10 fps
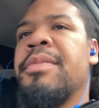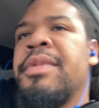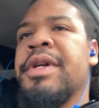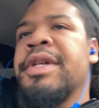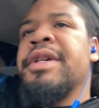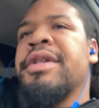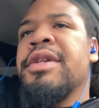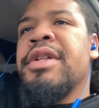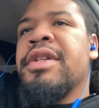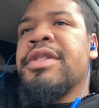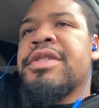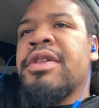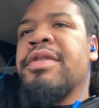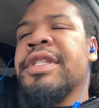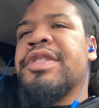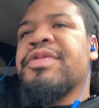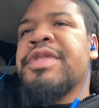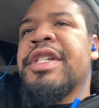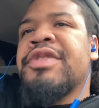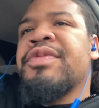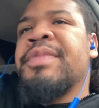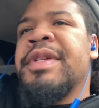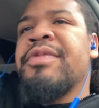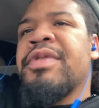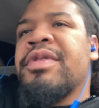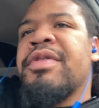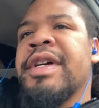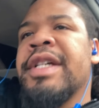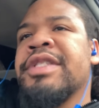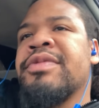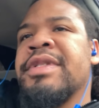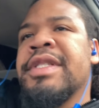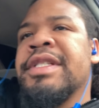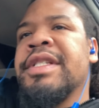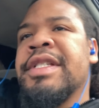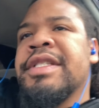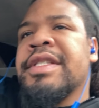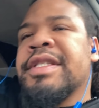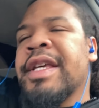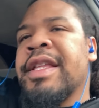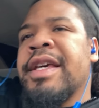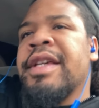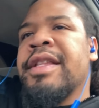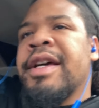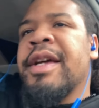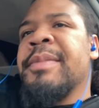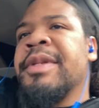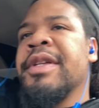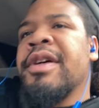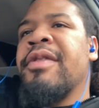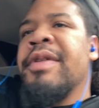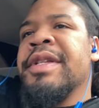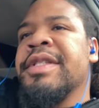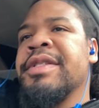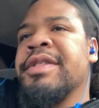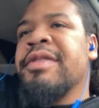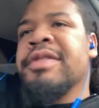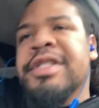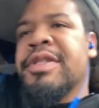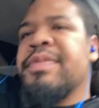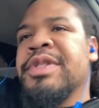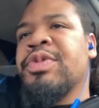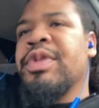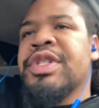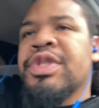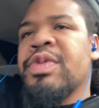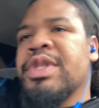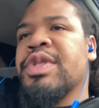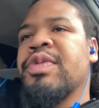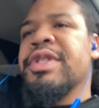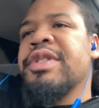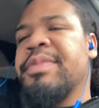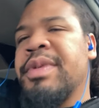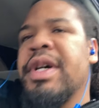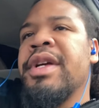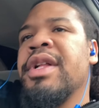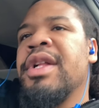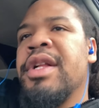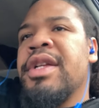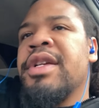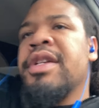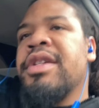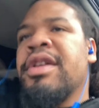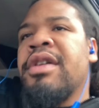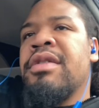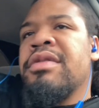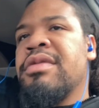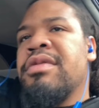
But yeah, so this was just with me real quick. I just wanted to just say that I didn't mean to go in and you know just be switching, switching, switching. But you know,